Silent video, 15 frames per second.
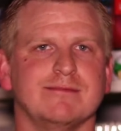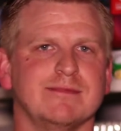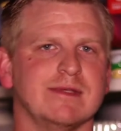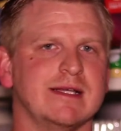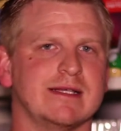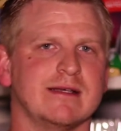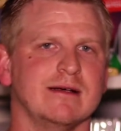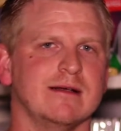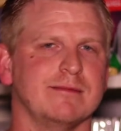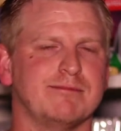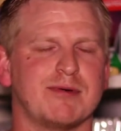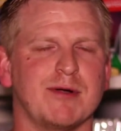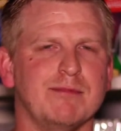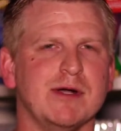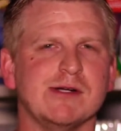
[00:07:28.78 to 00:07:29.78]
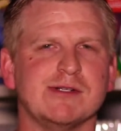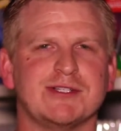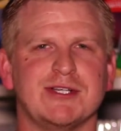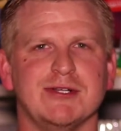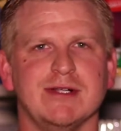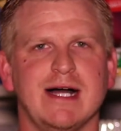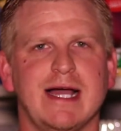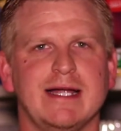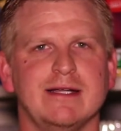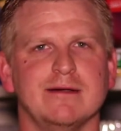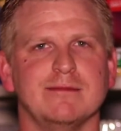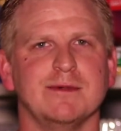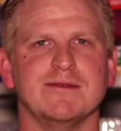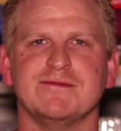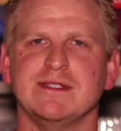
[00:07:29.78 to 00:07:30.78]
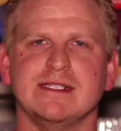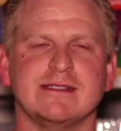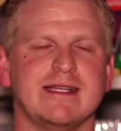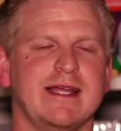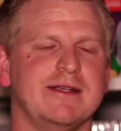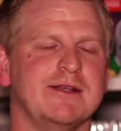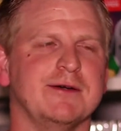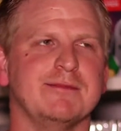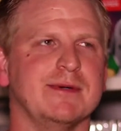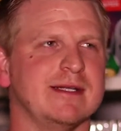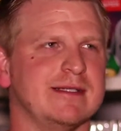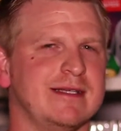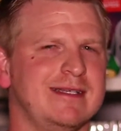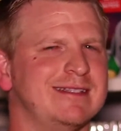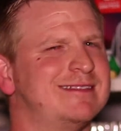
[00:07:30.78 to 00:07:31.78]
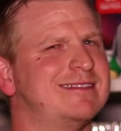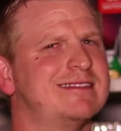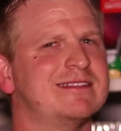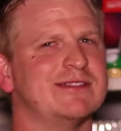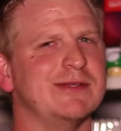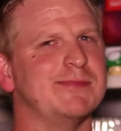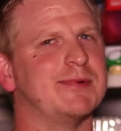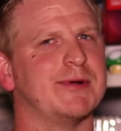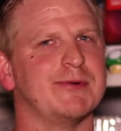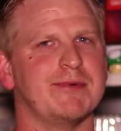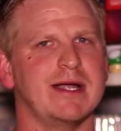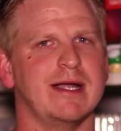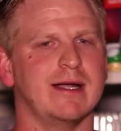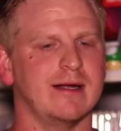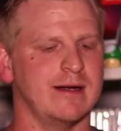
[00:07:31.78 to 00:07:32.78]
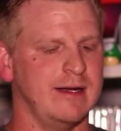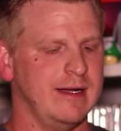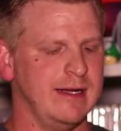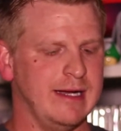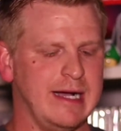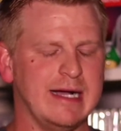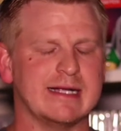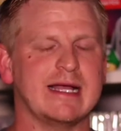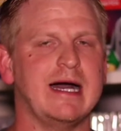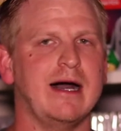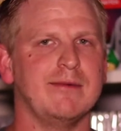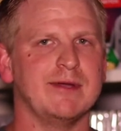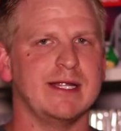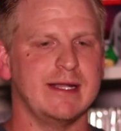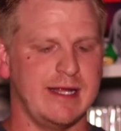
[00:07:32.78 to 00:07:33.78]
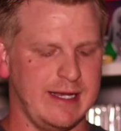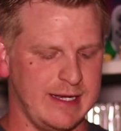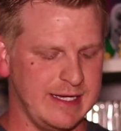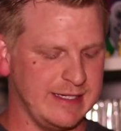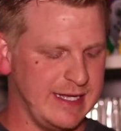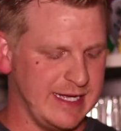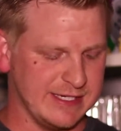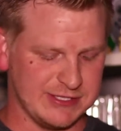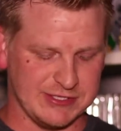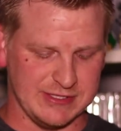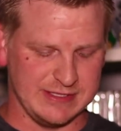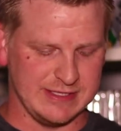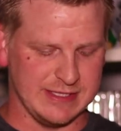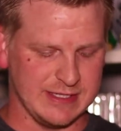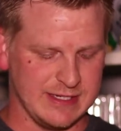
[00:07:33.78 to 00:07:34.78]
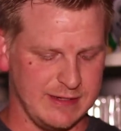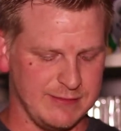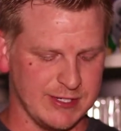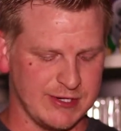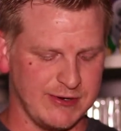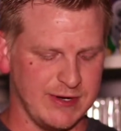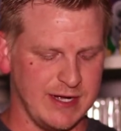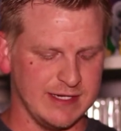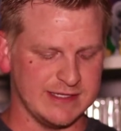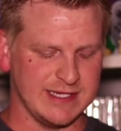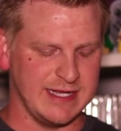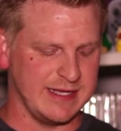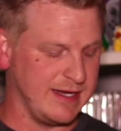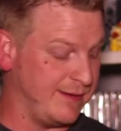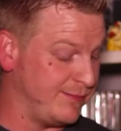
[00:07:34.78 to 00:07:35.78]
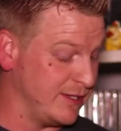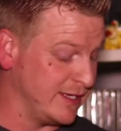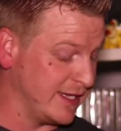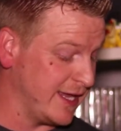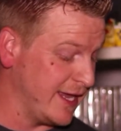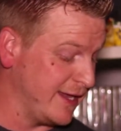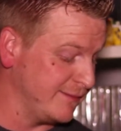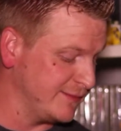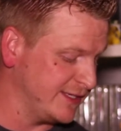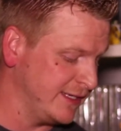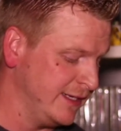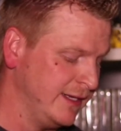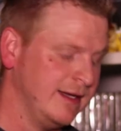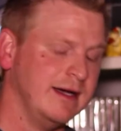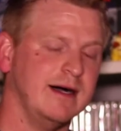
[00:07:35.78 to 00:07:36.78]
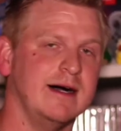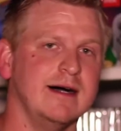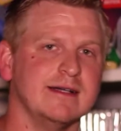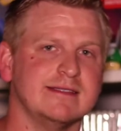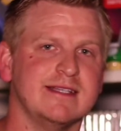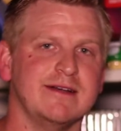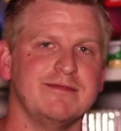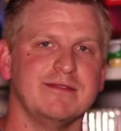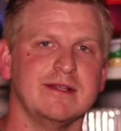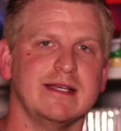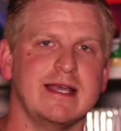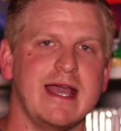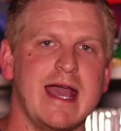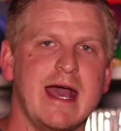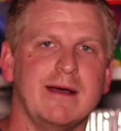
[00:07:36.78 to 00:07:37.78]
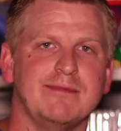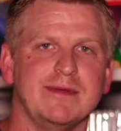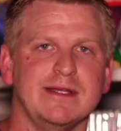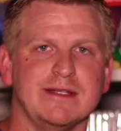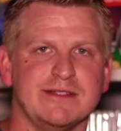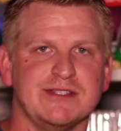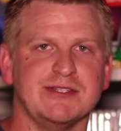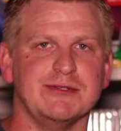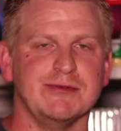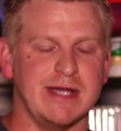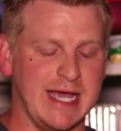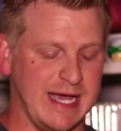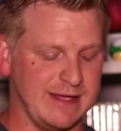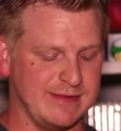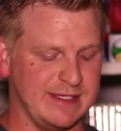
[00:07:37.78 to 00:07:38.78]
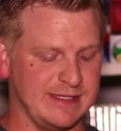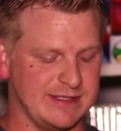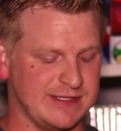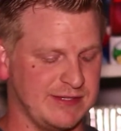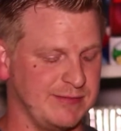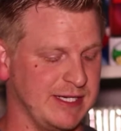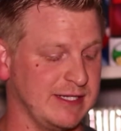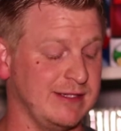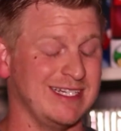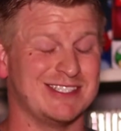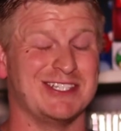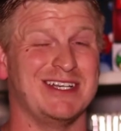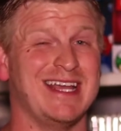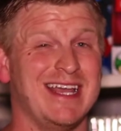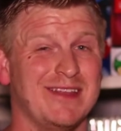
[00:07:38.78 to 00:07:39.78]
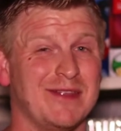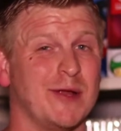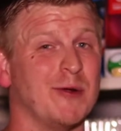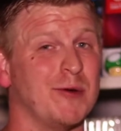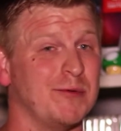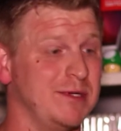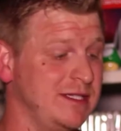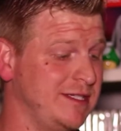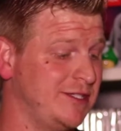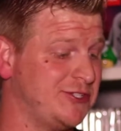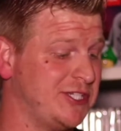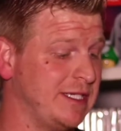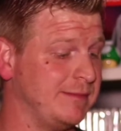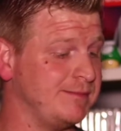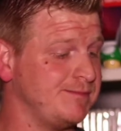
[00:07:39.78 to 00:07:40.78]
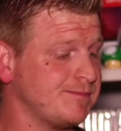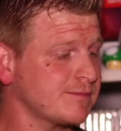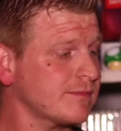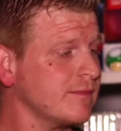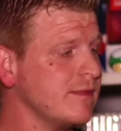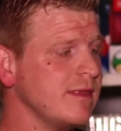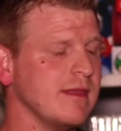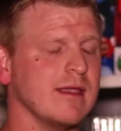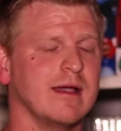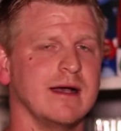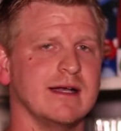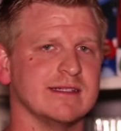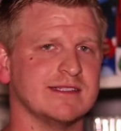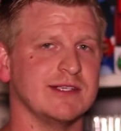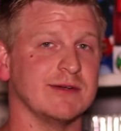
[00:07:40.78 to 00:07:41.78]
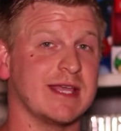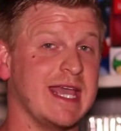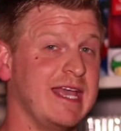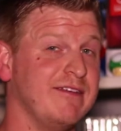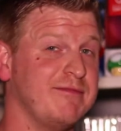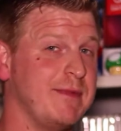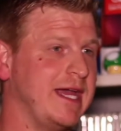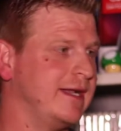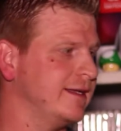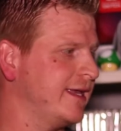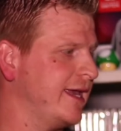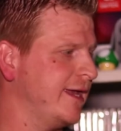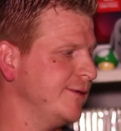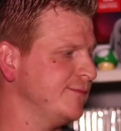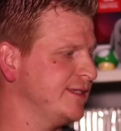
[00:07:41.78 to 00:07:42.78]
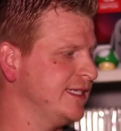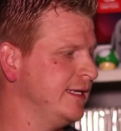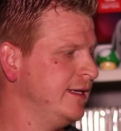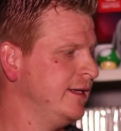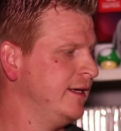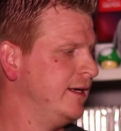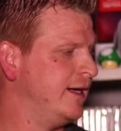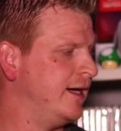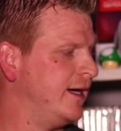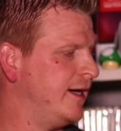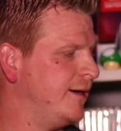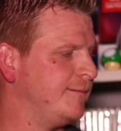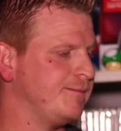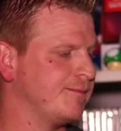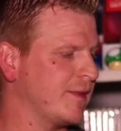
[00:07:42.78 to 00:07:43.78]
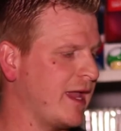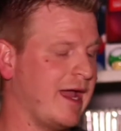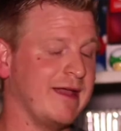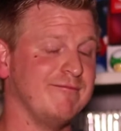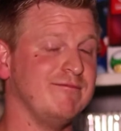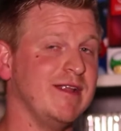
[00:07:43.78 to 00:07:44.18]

like a promotional item of Nintendo, but it's super rare, uncommon, and I actually did come across a couple of games. Definitely happy to add these to my collection, and they were really cheap. So Caveman Games. I've